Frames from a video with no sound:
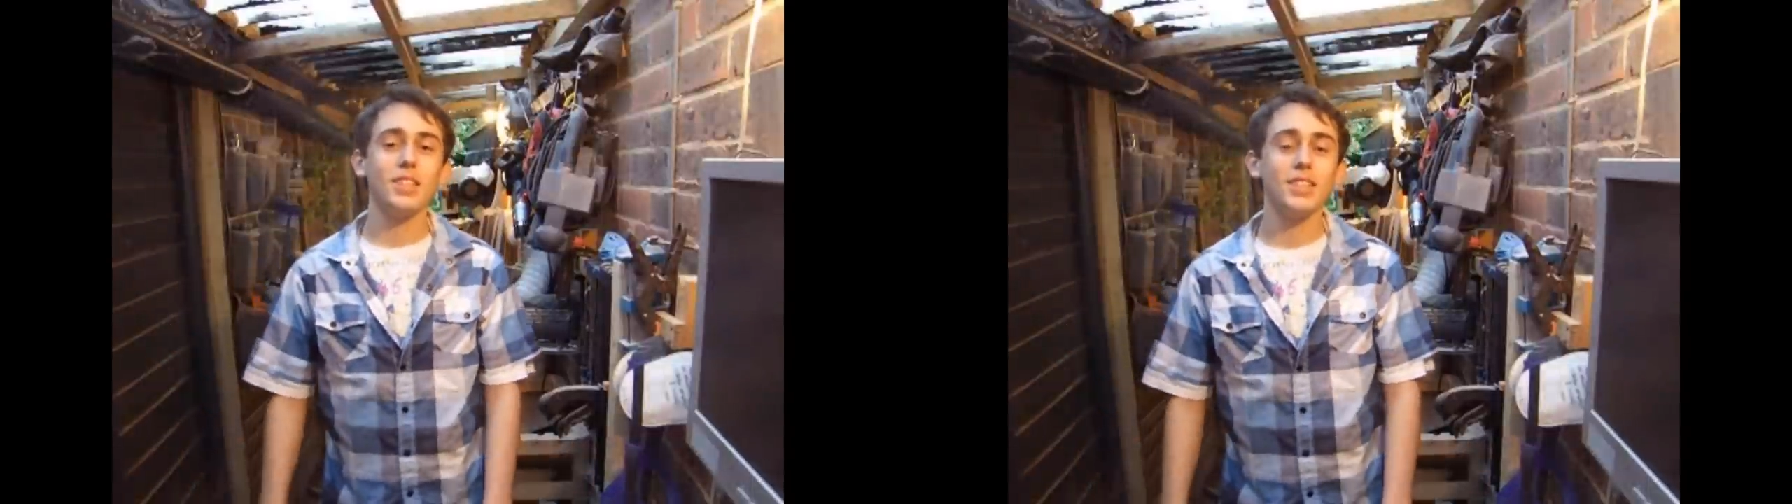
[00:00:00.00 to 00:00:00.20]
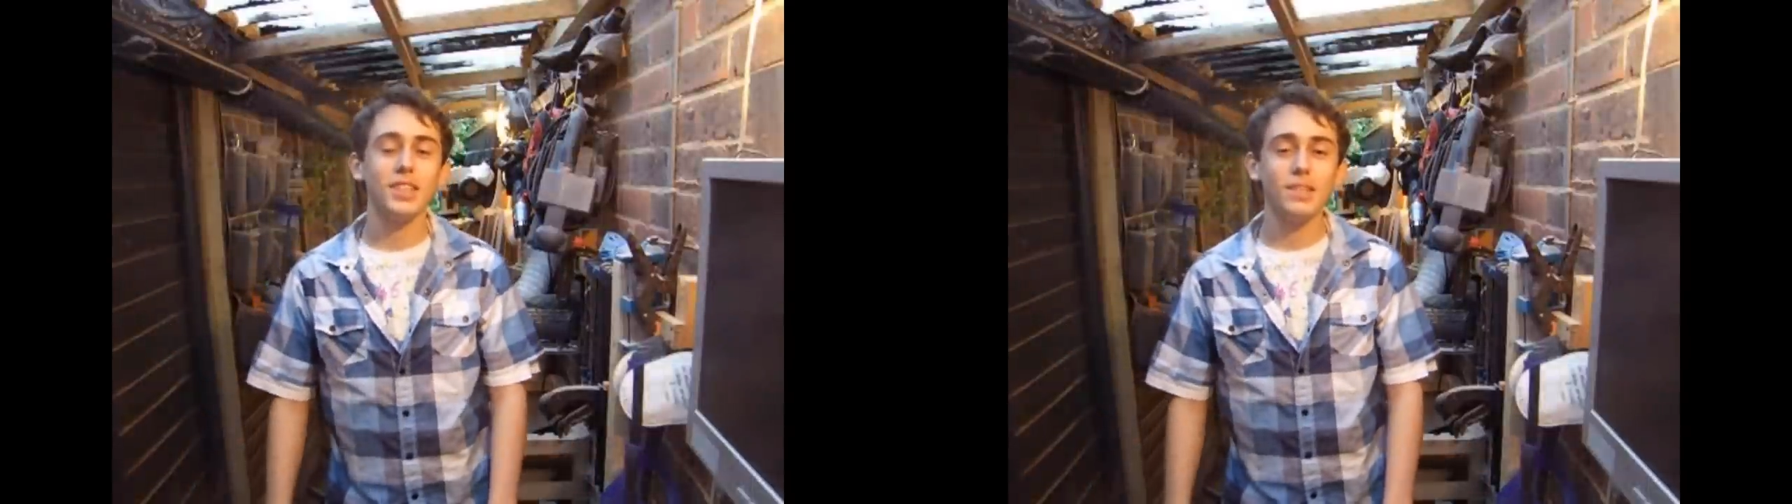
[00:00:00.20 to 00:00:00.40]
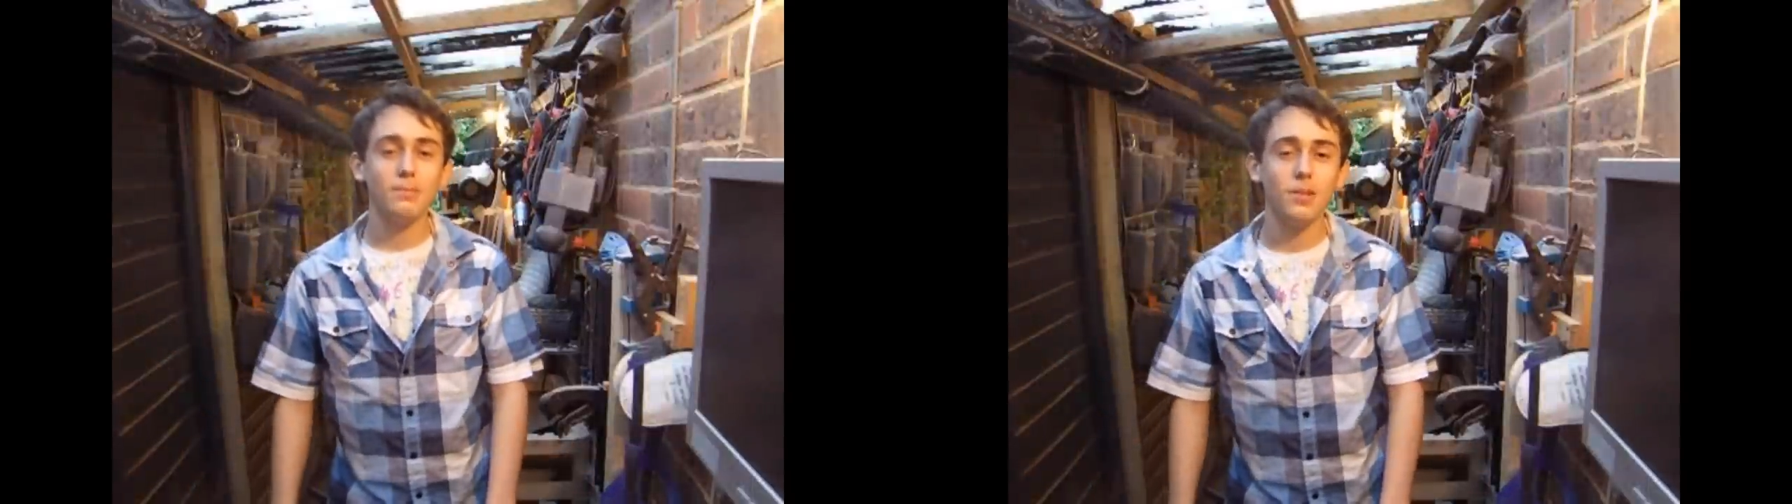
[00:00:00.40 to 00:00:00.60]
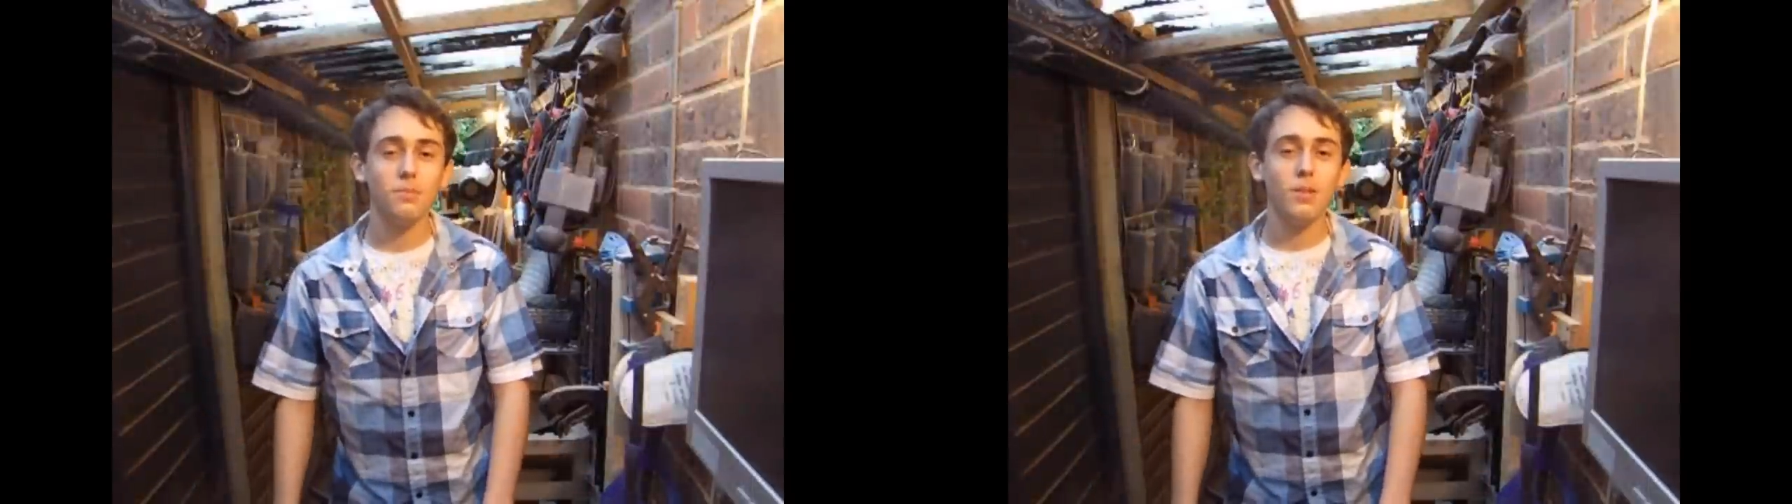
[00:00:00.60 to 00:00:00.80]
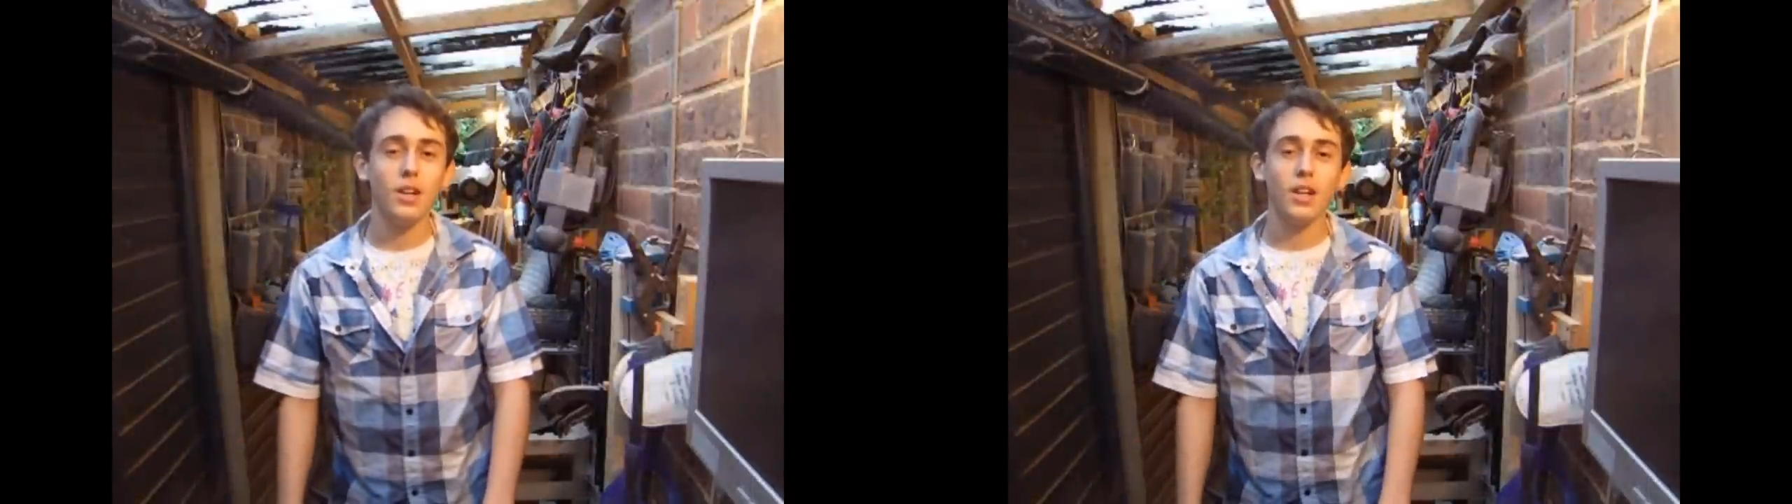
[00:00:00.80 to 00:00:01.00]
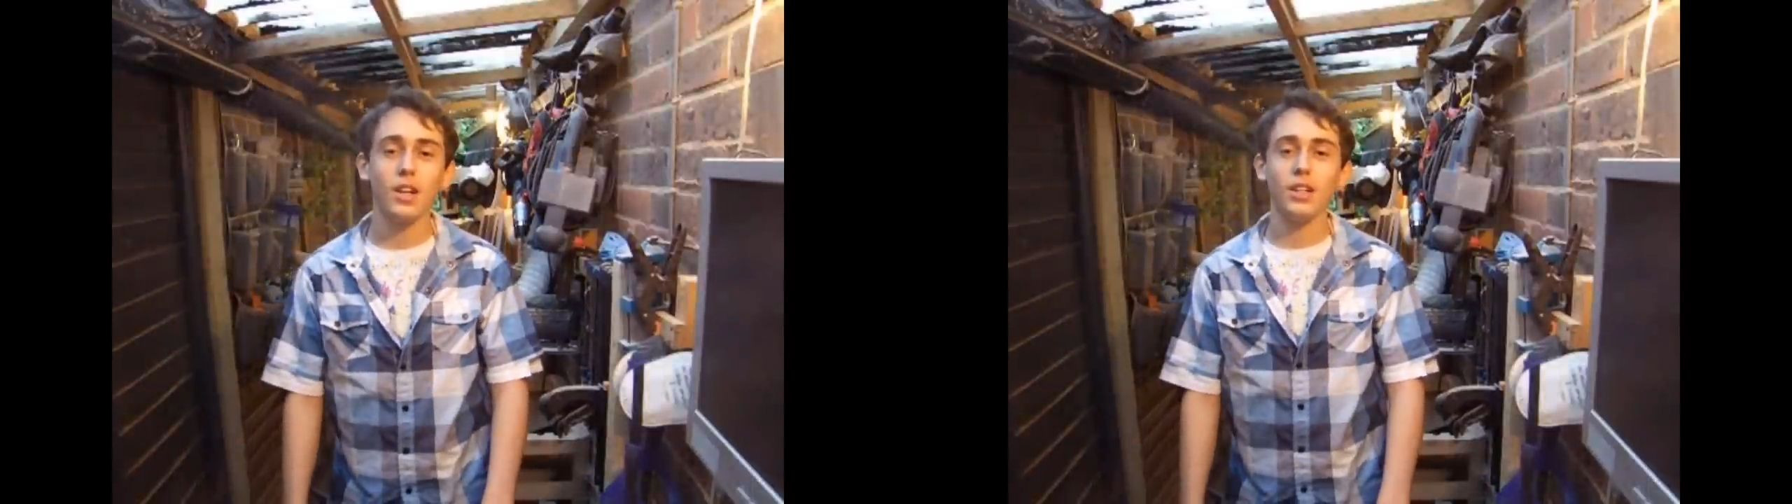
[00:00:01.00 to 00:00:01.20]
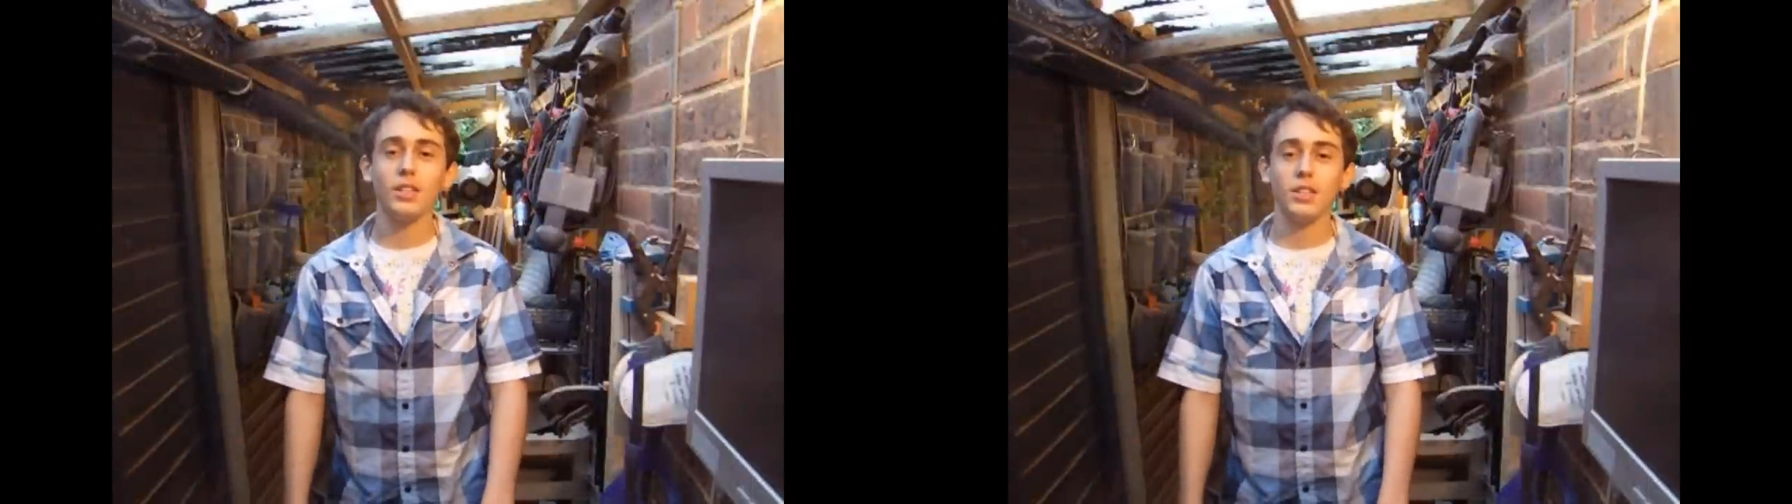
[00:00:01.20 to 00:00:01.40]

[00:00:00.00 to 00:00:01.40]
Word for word: to the Teen Woodworkers.